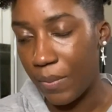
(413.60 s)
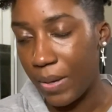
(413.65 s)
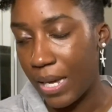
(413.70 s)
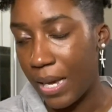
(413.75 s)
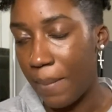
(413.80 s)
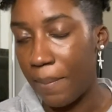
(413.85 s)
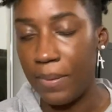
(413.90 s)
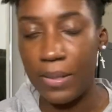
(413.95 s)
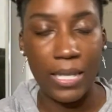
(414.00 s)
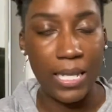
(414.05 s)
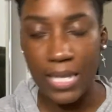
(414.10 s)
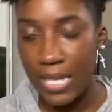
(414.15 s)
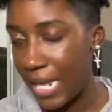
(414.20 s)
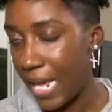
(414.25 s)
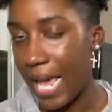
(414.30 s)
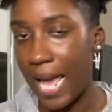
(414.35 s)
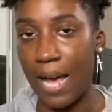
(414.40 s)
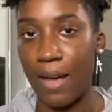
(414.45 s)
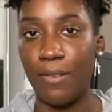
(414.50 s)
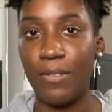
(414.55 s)

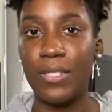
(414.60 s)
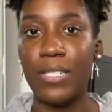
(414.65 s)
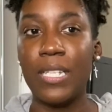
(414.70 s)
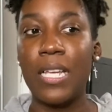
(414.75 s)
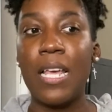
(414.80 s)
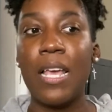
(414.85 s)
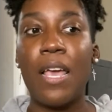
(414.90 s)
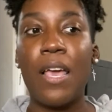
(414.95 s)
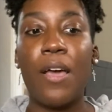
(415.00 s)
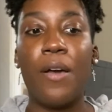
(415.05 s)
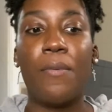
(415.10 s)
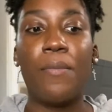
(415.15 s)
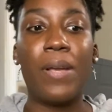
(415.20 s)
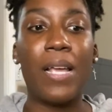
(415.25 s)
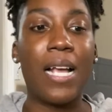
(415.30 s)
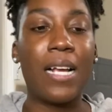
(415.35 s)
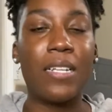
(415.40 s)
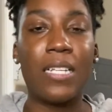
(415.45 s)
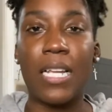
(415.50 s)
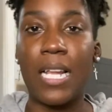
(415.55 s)
completely out.
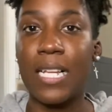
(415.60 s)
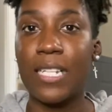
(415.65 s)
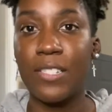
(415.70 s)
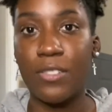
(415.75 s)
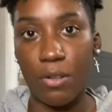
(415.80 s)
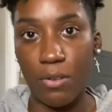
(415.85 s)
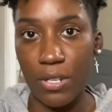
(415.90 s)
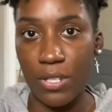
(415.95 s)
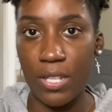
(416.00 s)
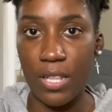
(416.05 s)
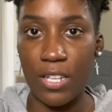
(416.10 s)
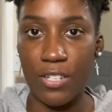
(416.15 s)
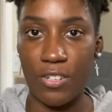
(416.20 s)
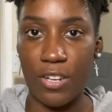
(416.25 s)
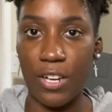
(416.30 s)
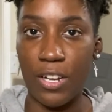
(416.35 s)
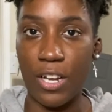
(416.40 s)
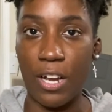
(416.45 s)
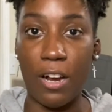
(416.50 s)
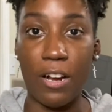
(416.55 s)
We actually sold it to the
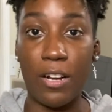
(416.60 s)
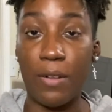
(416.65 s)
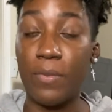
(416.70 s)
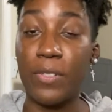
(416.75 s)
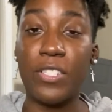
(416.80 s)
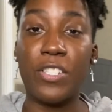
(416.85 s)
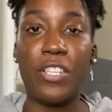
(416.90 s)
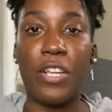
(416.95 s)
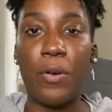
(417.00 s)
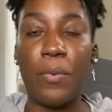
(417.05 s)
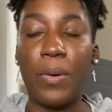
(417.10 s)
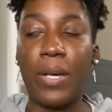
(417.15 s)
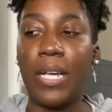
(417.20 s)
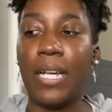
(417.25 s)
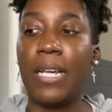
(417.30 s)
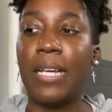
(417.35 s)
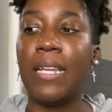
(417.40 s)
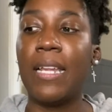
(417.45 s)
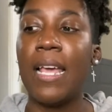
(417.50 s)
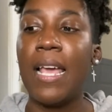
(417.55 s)
junkyard. It was no
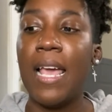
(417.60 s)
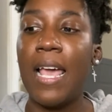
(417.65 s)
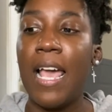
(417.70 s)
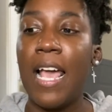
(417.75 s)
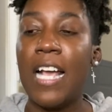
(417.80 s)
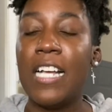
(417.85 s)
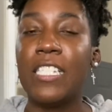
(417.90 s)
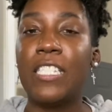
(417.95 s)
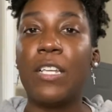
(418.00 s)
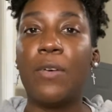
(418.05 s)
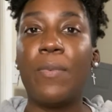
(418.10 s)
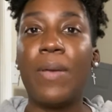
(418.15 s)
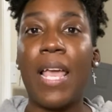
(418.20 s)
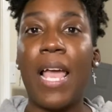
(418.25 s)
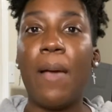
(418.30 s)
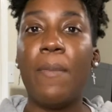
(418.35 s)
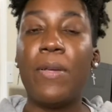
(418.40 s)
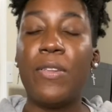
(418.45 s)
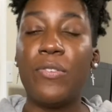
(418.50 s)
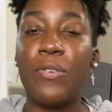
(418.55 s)
good. And so we
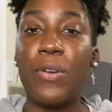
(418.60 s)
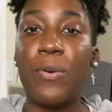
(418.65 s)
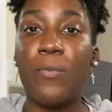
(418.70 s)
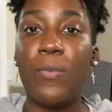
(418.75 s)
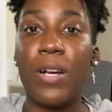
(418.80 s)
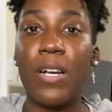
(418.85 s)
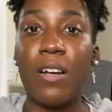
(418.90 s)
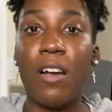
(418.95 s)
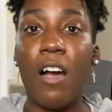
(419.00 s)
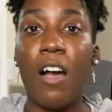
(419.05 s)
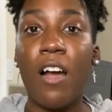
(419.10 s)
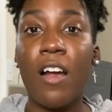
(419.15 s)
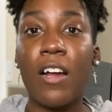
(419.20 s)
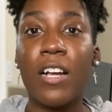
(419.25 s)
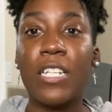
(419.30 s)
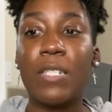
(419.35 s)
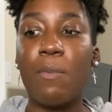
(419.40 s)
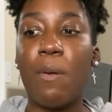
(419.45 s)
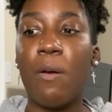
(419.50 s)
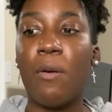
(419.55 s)
have been doing one car
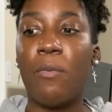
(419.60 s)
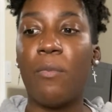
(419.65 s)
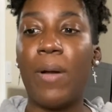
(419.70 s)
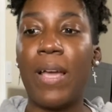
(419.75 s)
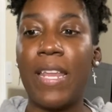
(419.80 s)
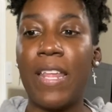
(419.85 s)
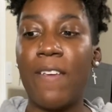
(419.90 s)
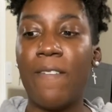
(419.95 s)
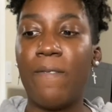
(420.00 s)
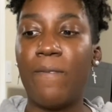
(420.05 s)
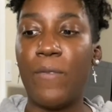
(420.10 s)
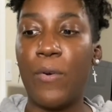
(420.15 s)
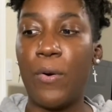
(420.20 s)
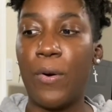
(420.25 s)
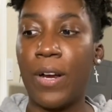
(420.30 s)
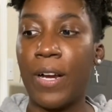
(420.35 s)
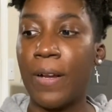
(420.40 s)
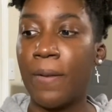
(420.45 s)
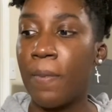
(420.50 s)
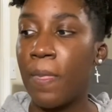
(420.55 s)
because we were waiting
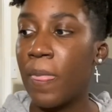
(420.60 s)
for